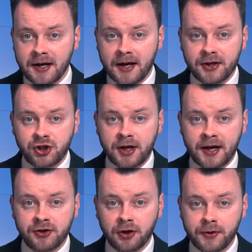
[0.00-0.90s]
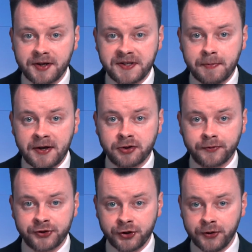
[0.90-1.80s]
as she had already spent
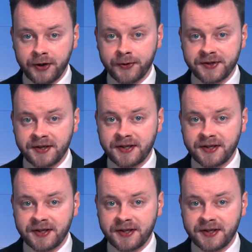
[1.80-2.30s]
over two years in